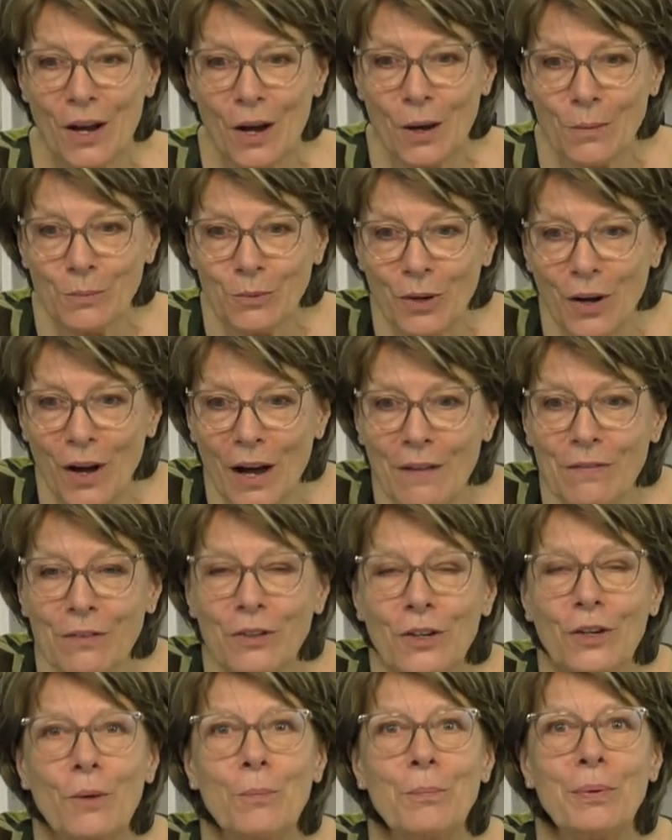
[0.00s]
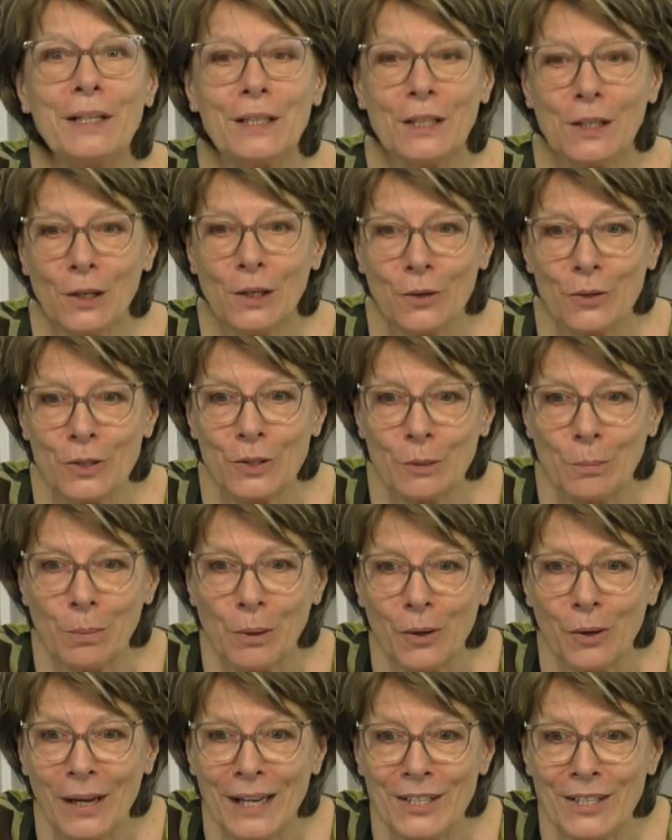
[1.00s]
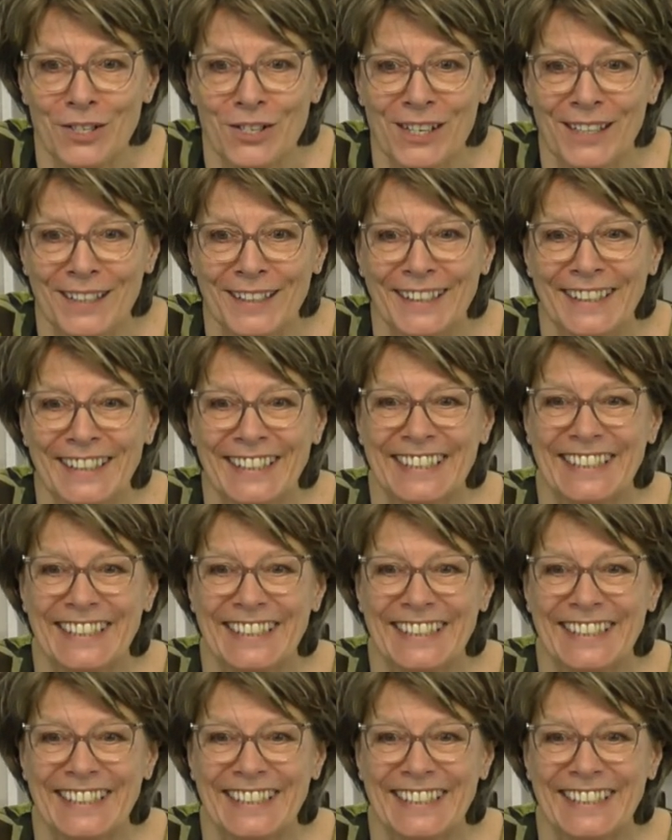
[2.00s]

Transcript: I'm, I haven't completely lost the plot, Angela.